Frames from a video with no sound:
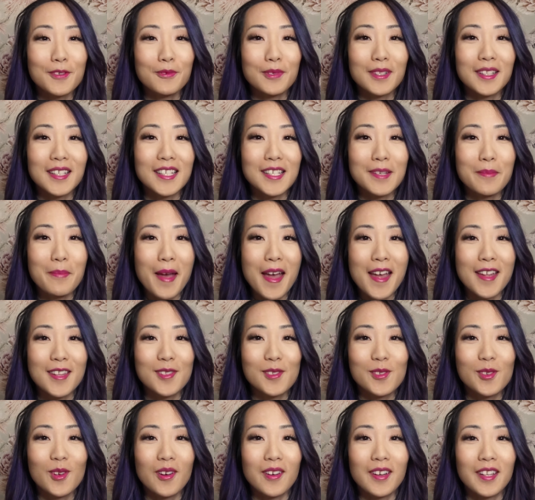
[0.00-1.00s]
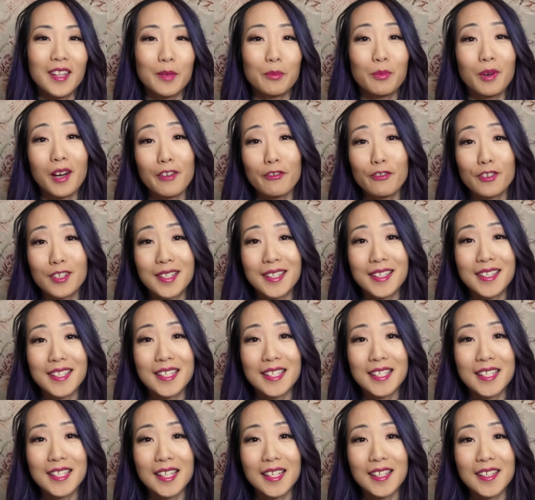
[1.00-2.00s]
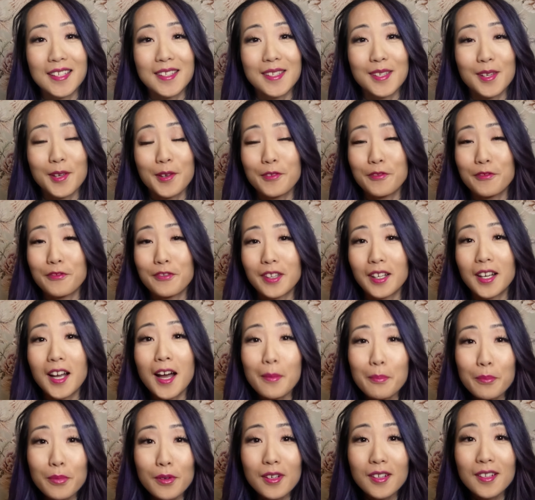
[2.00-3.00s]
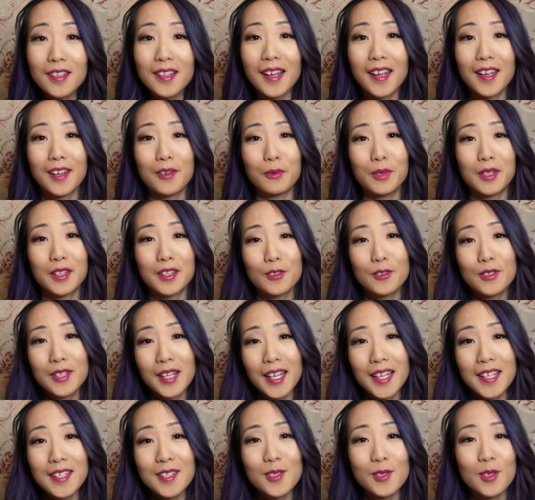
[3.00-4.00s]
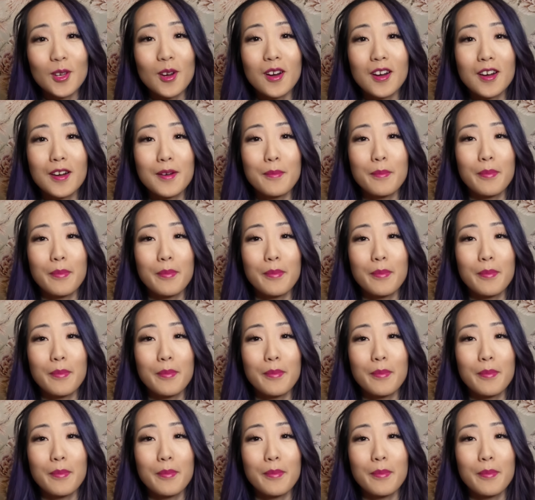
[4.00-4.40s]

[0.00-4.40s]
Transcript: it really depends on the preferences of the couple and what their tastes are,